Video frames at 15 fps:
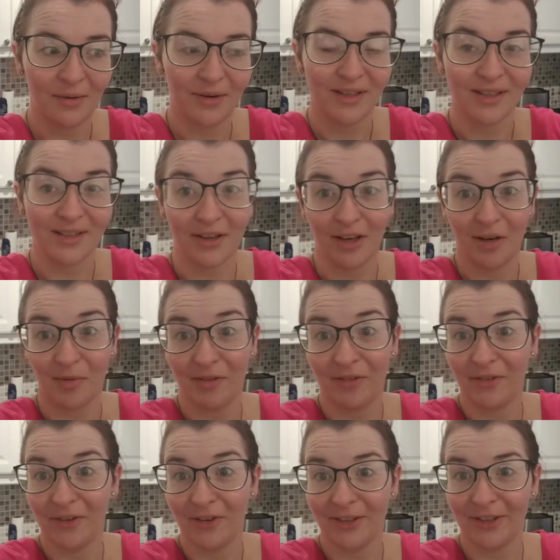which is going to be
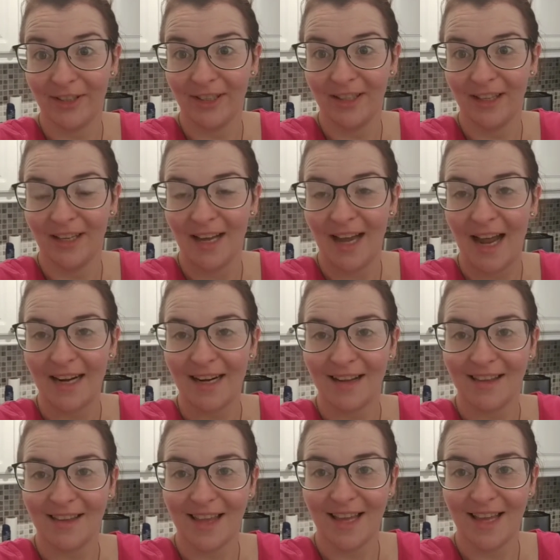fun. And I
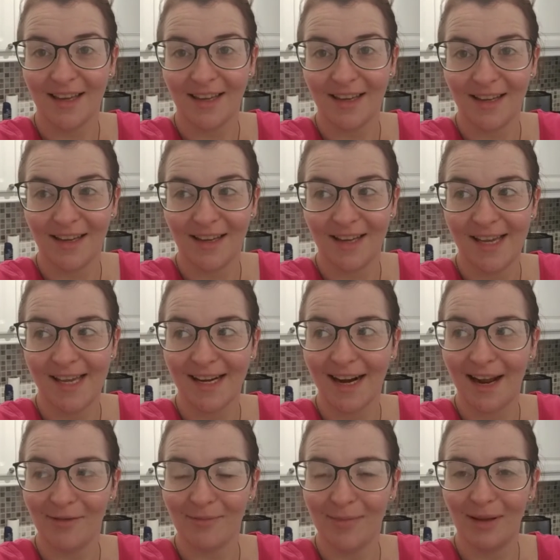think he can
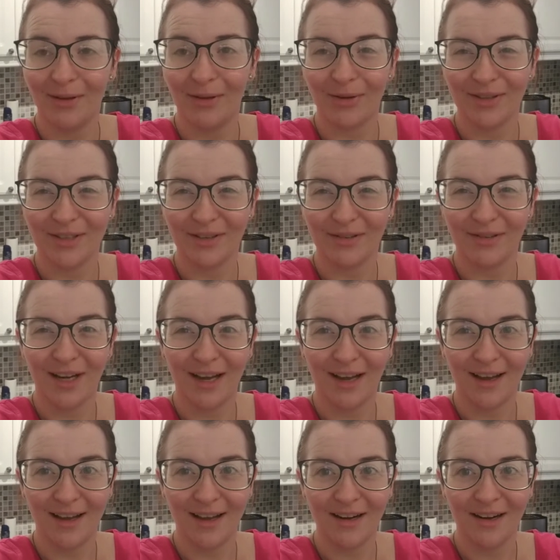have milk until
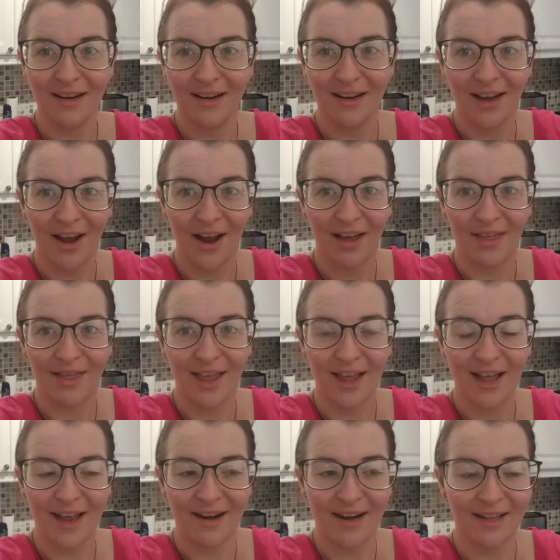9, and
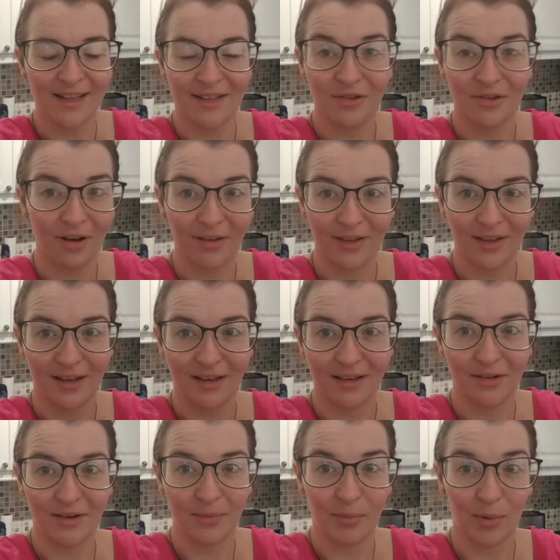then it's nothing
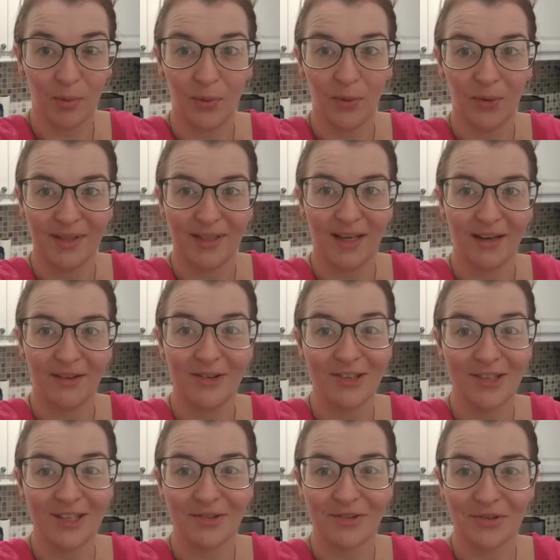but water
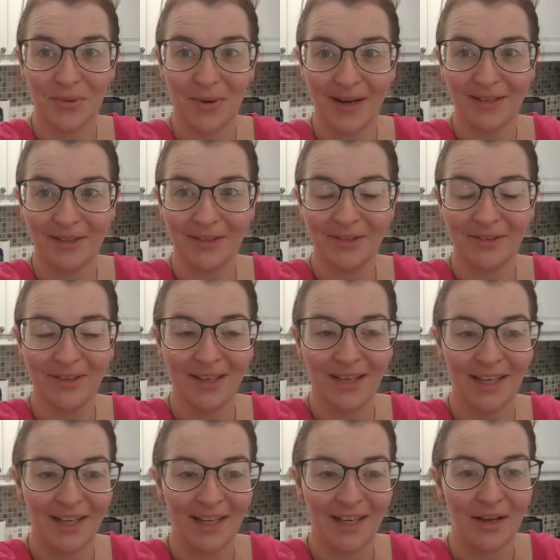until 12,
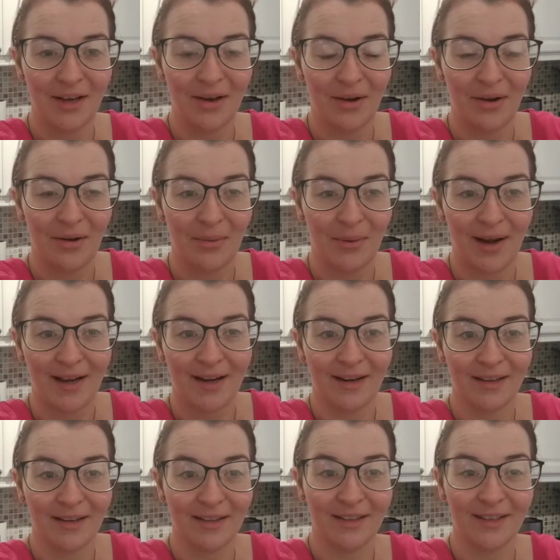
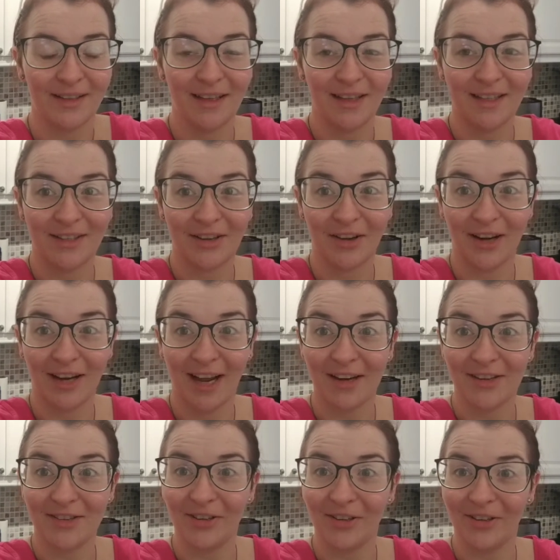when it's going to
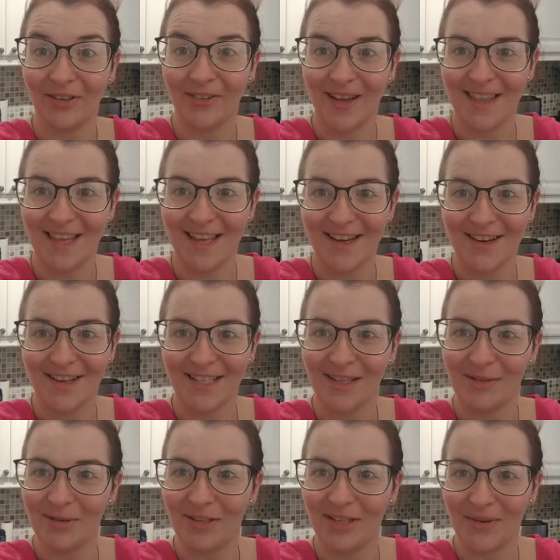get tough, I think, because
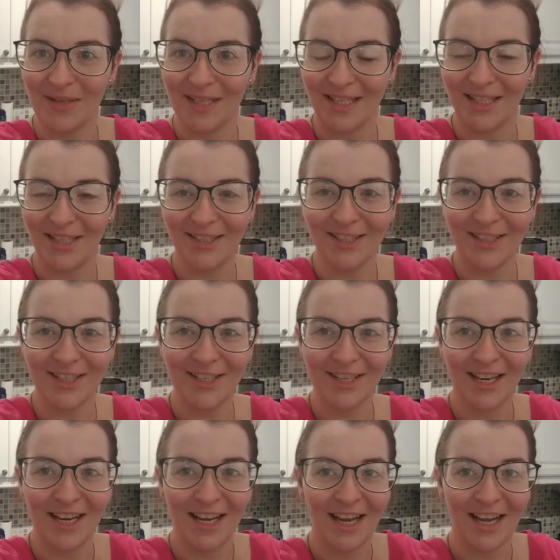he'll be due his lunch.